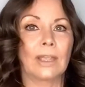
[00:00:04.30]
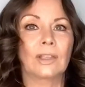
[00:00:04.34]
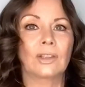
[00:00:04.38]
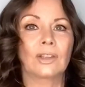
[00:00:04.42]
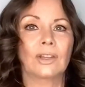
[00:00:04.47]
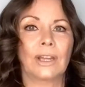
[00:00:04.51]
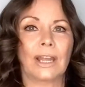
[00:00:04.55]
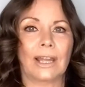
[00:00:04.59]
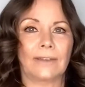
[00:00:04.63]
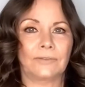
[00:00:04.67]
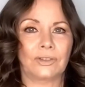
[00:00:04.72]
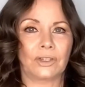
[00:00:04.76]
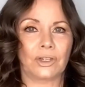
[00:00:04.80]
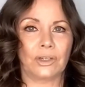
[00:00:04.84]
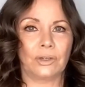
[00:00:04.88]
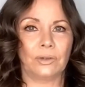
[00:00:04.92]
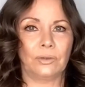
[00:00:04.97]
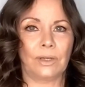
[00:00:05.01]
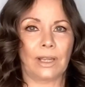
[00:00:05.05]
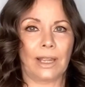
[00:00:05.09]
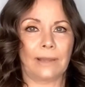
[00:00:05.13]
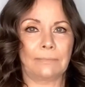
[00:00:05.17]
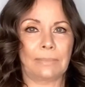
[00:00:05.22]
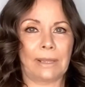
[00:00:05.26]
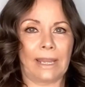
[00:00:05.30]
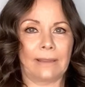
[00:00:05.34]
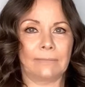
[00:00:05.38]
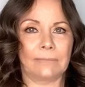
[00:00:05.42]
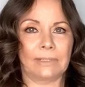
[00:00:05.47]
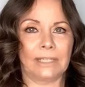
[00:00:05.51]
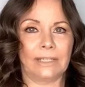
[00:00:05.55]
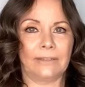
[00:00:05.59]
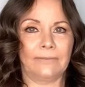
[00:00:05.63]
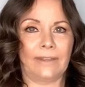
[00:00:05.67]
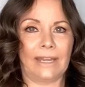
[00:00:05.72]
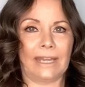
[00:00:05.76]
Good afternoon, I'm
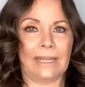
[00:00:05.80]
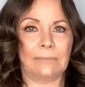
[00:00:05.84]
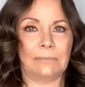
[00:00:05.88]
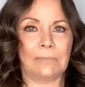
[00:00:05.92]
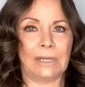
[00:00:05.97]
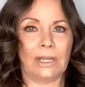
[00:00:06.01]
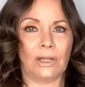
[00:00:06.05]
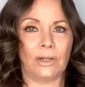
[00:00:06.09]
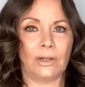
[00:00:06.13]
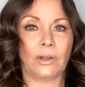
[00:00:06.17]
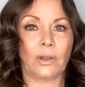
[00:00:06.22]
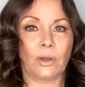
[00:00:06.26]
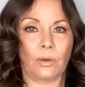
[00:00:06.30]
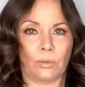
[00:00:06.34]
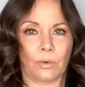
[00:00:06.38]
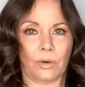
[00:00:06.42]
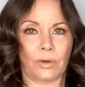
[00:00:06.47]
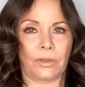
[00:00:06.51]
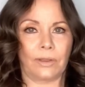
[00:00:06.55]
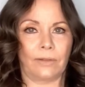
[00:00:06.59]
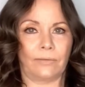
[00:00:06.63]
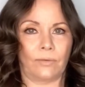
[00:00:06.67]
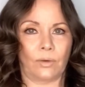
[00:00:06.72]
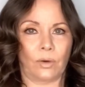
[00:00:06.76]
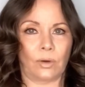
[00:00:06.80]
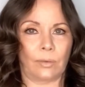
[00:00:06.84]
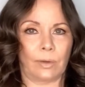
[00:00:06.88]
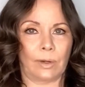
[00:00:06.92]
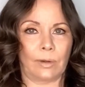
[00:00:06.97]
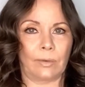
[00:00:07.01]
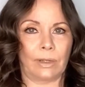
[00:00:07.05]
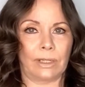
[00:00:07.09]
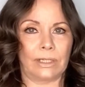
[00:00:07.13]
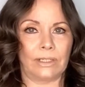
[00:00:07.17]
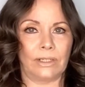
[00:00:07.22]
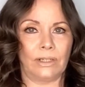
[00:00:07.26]
Pamela Van Meer, Kawartha
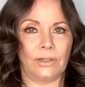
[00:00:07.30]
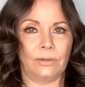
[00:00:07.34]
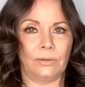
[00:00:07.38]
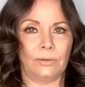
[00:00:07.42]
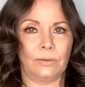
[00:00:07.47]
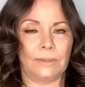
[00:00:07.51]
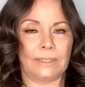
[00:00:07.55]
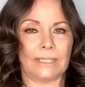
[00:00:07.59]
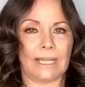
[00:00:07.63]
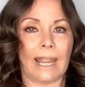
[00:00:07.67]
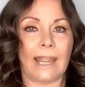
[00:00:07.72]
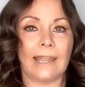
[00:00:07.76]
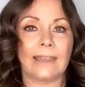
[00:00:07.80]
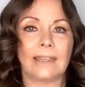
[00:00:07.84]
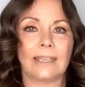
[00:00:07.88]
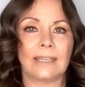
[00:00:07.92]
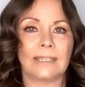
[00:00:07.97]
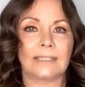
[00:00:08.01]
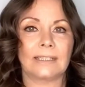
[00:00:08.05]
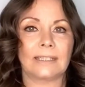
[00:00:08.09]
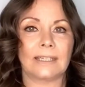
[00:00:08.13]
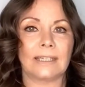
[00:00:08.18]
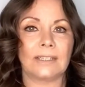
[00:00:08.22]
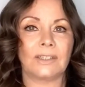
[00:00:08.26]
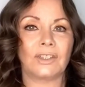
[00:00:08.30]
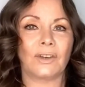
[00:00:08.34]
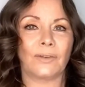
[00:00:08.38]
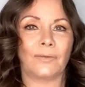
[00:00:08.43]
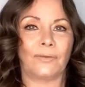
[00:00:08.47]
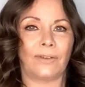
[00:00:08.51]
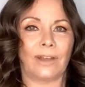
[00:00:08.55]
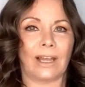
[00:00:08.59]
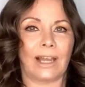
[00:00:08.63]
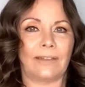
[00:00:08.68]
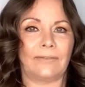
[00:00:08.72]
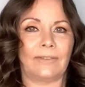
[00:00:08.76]
411 News, and this is your
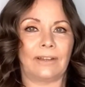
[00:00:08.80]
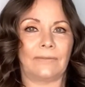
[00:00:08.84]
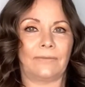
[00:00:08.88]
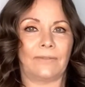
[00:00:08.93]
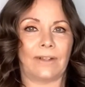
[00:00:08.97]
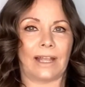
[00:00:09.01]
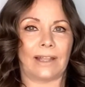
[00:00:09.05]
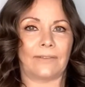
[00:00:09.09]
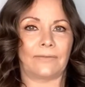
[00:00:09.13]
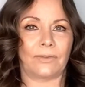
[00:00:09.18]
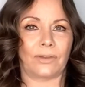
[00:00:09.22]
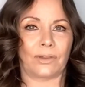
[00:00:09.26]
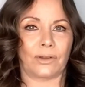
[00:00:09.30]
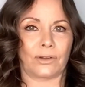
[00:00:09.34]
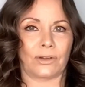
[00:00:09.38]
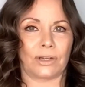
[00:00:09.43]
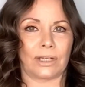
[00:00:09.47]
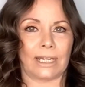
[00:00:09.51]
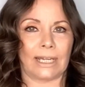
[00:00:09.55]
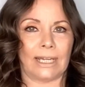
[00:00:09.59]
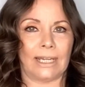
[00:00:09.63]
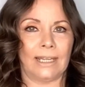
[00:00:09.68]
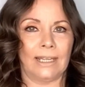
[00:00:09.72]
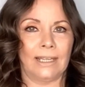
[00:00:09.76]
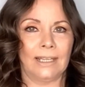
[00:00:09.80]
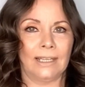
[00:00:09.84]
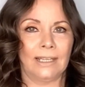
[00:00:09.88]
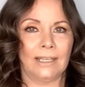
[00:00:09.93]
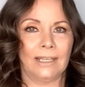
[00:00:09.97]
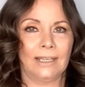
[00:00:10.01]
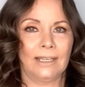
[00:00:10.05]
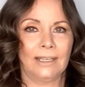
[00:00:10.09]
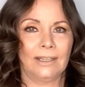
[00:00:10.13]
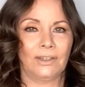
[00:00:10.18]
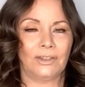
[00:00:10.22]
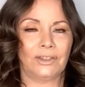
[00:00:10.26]
5 at 5:30.
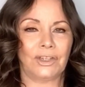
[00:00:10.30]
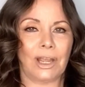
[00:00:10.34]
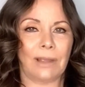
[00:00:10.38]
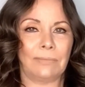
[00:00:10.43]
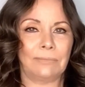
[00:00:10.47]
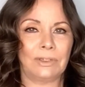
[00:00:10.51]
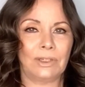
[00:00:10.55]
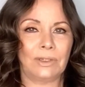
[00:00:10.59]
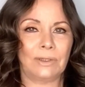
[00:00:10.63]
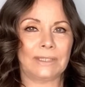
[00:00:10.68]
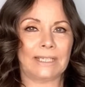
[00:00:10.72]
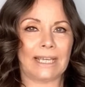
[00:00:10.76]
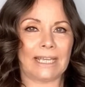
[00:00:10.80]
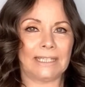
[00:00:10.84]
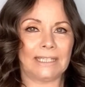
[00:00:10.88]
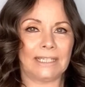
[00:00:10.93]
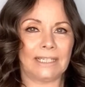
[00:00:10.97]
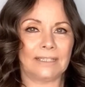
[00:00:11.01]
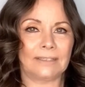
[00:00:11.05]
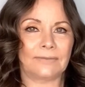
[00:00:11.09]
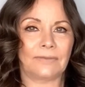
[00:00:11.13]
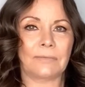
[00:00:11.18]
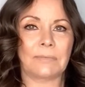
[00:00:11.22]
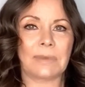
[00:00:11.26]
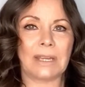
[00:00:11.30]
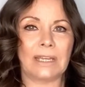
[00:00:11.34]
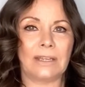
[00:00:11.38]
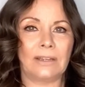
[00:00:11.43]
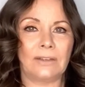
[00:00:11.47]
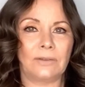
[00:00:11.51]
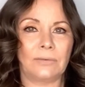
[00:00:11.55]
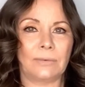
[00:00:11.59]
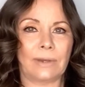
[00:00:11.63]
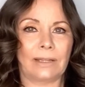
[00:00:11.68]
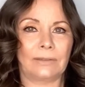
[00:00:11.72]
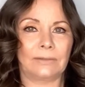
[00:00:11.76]
Your top news headlines from in
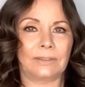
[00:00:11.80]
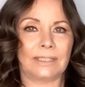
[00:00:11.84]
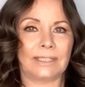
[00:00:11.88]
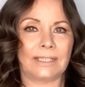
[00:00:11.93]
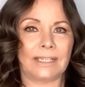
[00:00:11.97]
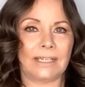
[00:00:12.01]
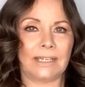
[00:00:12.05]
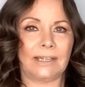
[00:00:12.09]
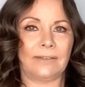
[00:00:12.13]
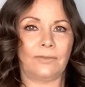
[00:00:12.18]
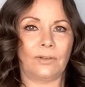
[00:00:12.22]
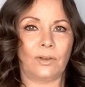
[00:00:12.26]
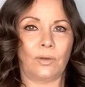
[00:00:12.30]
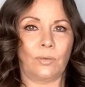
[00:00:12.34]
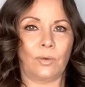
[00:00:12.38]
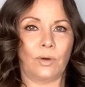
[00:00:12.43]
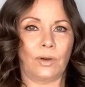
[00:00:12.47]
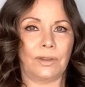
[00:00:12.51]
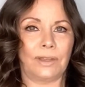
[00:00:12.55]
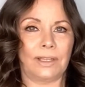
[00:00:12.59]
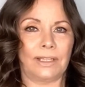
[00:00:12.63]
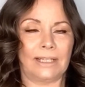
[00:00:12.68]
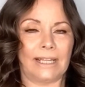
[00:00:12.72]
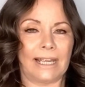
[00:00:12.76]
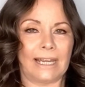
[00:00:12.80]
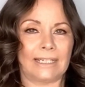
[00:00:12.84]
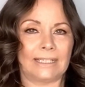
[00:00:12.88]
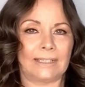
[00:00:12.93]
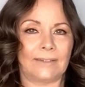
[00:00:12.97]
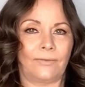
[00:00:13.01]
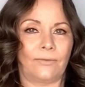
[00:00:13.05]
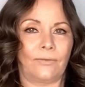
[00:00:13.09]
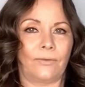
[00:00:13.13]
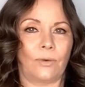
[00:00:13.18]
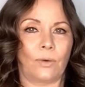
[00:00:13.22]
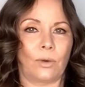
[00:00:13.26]
and around the city of Kawartha Lakes
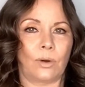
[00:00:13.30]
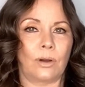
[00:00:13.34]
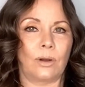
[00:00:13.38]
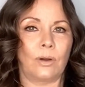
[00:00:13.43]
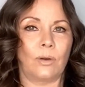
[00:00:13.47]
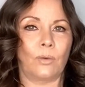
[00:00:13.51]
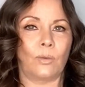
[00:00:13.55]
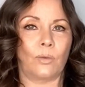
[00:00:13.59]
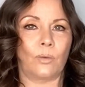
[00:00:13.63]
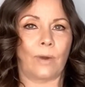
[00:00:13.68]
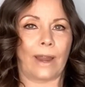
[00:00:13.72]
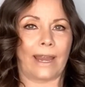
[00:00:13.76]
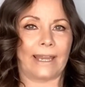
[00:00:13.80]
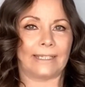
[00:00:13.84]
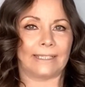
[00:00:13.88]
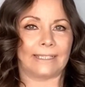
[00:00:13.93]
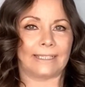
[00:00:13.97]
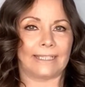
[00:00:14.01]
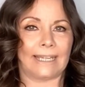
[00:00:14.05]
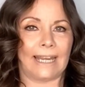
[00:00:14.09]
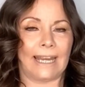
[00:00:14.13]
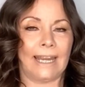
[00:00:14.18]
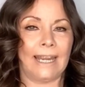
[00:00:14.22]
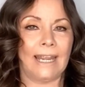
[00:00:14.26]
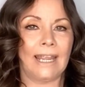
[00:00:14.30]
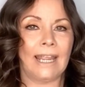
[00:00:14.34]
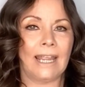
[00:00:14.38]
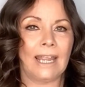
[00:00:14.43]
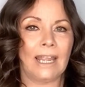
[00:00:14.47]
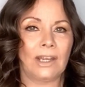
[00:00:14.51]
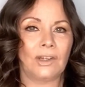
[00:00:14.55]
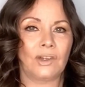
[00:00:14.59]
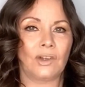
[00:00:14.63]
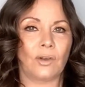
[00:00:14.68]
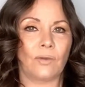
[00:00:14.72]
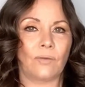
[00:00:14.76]
for Wednesday,
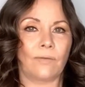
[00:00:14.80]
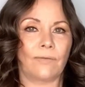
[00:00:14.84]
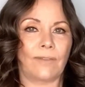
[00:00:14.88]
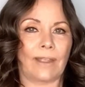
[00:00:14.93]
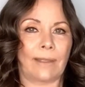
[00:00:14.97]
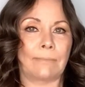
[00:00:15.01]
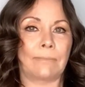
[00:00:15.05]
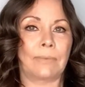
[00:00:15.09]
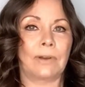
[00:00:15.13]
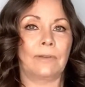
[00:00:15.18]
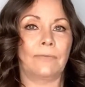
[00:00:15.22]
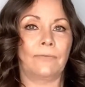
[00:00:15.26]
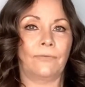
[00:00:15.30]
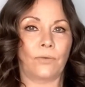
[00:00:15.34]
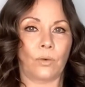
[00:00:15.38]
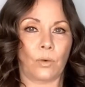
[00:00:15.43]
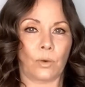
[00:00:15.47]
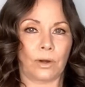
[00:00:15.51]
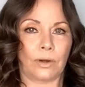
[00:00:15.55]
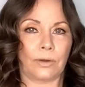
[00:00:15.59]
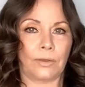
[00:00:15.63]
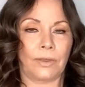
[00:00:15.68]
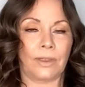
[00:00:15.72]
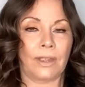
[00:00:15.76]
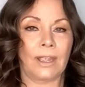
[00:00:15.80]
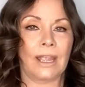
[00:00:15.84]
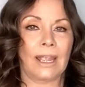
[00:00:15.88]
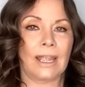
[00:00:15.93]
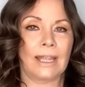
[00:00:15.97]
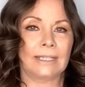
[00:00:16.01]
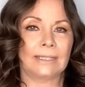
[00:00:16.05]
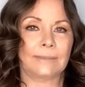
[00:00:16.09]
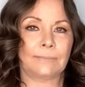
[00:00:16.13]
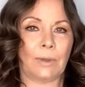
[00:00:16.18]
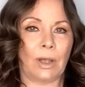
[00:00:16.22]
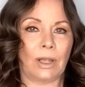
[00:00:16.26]
November 4th,
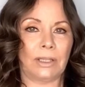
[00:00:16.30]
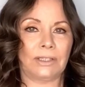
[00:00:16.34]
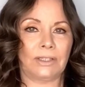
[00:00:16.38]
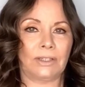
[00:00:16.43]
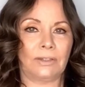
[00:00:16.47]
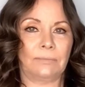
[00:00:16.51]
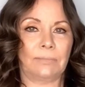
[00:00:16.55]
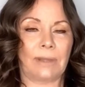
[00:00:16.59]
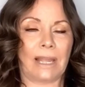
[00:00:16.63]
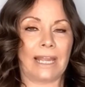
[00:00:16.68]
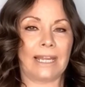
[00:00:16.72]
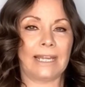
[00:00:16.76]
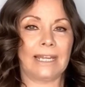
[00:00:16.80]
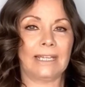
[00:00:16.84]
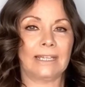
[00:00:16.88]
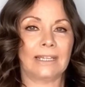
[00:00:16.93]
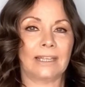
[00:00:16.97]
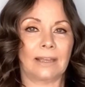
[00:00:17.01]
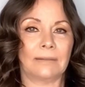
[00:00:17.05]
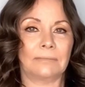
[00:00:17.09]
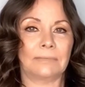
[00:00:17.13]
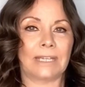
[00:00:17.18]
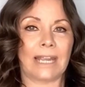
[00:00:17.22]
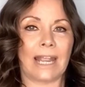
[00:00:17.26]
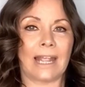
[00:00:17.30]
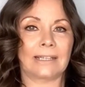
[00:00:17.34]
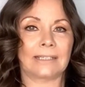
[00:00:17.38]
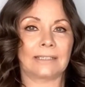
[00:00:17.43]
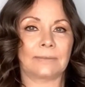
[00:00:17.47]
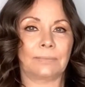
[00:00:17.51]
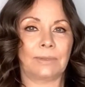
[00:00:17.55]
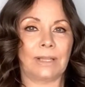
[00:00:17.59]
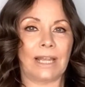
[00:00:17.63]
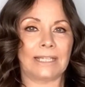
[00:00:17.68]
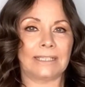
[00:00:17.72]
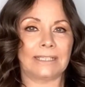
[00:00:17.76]
sponsored by Income Tax
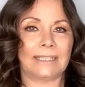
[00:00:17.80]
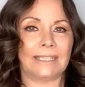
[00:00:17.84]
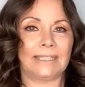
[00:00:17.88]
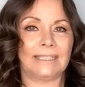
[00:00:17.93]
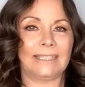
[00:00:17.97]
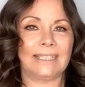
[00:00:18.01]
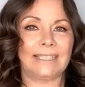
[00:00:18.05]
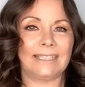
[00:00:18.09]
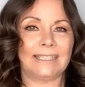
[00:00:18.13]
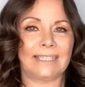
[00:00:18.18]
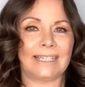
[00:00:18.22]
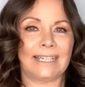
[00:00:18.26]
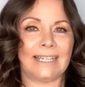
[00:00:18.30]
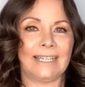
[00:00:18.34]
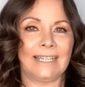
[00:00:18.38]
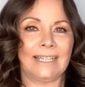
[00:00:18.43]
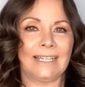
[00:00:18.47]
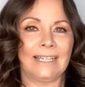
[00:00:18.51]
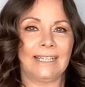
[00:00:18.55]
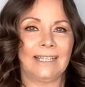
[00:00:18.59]
Plus and Lindsay,